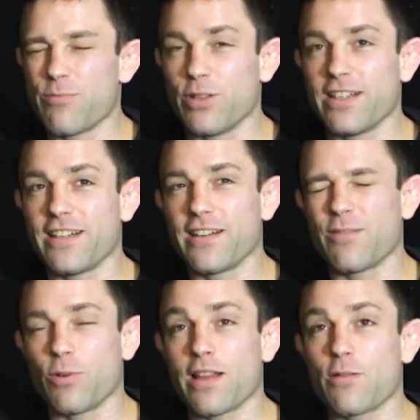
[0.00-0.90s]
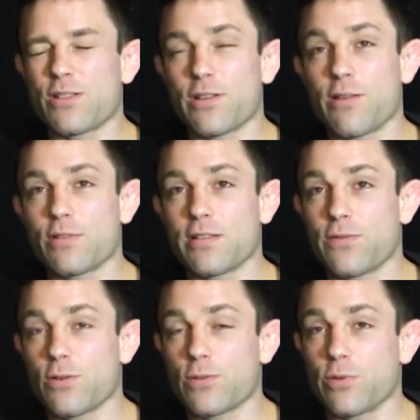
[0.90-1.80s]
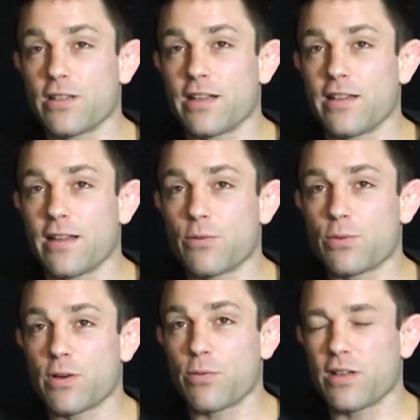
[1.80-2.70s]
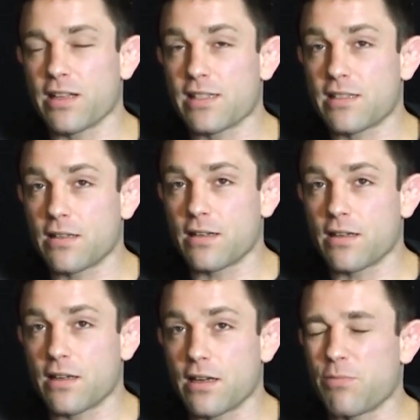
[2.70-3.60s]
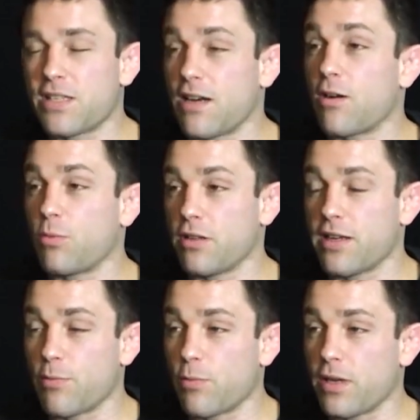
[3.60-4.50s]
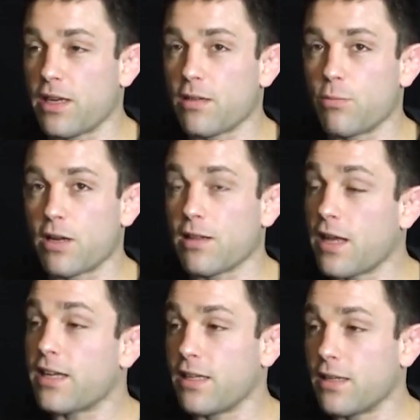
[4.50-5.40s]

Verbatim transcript: so, but, well, that was so. That was the first one, and that was when I realized I'm terrible at MMA, but I like